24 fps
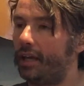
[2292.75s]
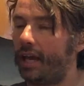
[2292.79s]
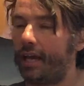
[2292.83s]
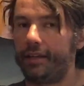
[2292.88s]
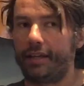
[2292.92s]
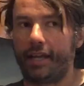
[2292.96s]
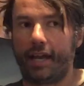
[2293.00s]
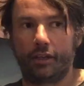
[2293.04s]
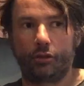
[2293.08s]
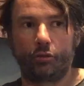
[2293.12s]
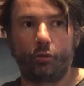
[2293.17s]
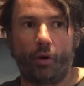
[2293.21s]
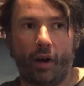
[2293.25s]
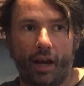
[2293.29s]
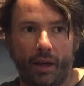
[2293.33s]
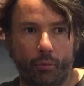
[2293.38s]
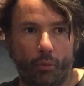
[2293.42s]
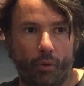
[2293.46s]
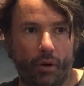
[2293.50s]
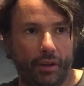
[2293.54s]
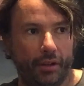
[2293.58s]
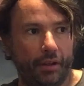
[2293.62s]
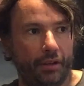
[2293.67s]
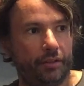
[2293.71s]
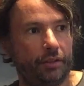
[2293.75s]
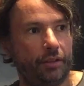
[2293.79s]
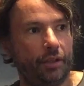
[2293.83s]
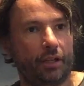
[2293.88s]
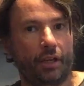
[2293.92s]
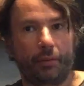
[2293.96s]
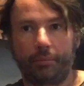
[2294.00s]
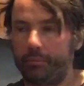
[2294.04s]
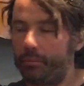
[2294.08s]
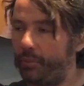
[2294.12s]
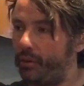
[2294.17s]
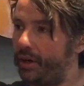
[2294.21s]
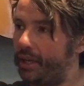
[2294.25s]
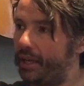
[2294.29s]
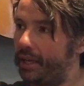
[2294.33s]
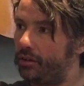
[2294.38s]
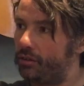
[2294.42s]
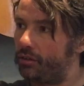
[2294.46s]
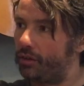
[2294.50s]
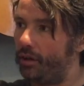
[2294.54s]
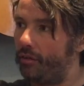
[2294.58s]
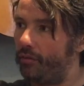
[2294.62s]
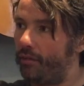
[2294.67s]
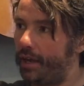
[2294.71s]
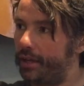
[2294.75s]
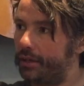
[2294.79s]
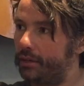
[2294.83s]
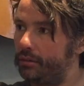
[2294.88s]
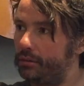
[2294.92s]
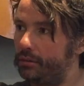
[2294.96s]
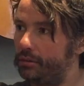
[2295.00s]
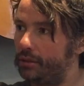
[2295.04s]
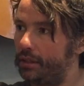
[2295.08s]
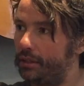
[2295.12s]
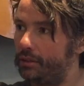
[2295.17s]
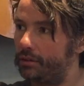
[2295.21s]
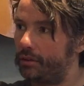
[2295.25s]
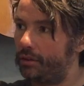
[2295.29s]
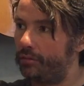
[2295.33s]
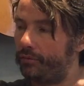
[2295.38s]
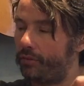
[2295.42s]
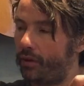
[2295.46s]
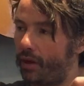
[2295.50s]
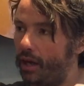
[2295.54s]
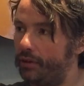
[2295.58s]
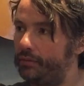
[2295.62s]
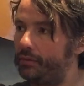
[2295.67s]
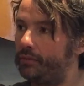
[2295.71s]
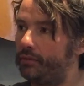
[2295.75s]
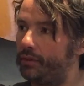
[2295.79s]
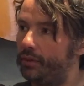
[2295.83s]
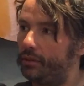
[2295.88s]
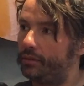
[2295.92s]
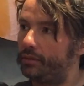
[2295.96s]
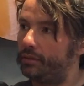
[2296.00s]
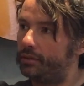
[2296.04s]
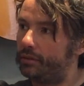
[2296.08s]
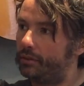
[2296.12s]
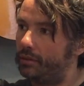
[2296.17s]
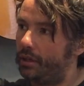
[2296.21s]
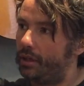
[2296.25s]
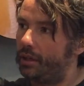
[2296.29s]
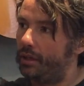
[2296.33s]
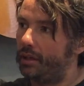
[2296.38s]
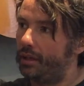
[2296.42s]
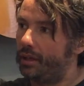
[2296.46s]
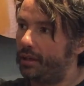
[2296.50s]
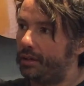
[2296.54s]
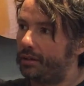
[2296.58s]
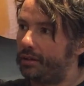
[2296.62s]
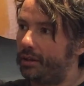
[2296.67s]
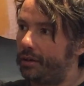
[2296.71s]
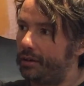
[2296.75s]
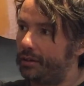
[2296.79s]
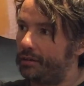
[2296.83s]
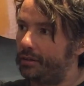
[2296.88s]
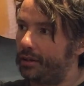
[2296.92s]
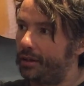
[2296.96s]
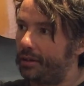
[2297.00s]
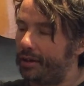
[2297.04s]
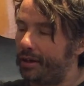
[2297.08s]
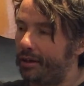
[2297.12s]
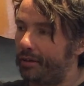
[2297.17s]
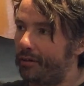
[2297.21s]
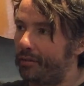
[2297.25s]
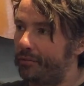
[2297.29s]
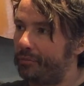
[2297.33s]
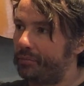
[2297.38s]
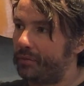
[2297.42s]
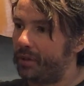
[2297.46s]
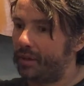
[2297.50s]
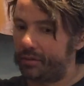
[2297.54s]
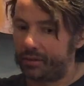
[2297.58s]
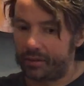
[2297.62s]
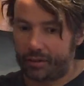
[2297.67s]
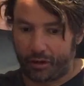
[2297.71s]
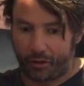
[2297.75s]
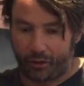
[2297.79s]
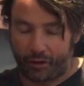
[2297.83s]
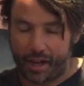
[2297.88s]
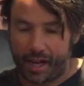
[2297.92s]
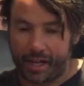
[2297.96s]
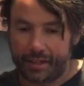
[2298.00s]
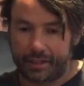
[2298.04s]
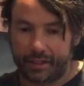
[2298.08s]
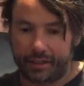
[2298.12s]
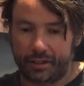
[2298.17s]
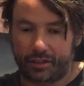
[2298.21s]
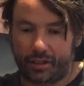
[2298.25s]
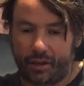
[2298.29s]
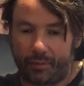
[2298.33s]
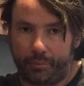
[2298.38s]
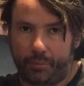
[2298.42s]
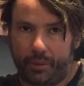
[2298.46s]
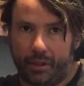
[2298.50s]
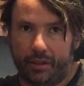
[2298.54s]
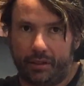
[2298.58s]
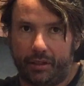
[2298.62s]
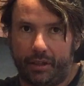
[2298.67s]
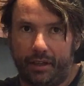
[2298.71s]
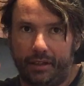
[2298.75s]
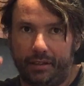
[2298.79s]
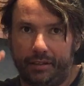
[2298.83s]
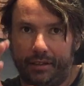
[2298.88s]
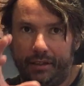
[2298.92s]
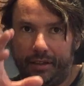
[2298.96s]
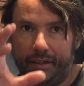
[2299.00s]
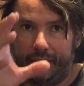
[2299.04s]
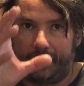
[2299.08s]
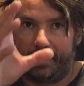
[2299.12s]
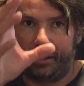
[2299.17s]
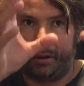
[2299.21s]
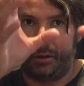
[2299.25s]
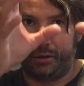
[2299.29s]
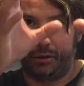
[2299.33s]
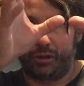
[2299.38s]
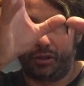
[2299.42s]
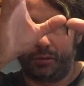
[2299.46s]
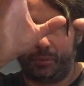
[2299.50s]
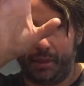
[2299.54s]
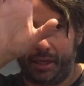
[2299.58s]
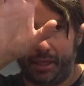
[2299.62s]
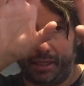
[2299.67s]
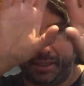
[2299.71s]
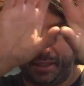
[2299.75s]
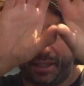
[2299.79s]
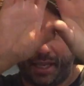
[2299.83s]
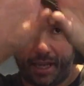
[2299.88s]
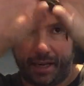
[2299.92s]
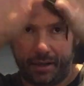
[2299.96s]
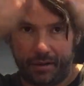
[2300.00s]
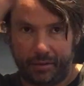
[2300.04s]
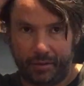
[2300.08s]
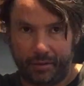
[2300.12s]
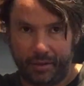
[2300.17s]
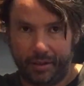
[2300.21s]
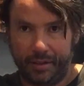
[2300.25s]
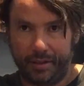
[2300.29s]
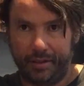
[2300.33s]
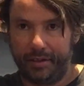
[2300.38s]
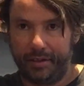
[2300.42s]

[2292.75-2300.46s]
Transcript: and that's what I want to bring into the record. It's the 5 of us that are creating something that ultimately then